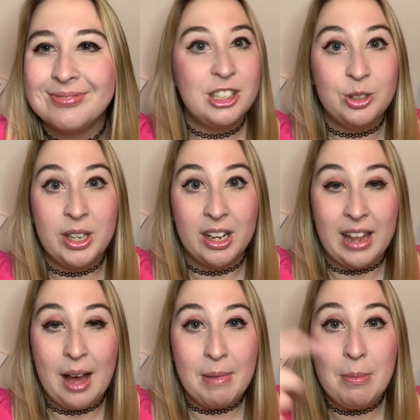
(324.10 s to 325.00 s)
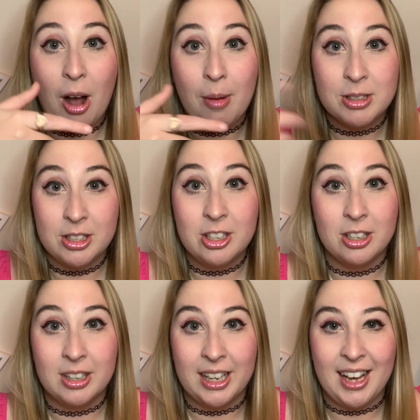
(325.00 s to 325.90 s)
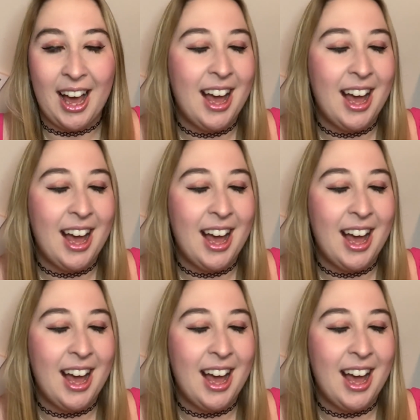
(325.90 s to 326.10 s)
Did you hear that? My mom is literally,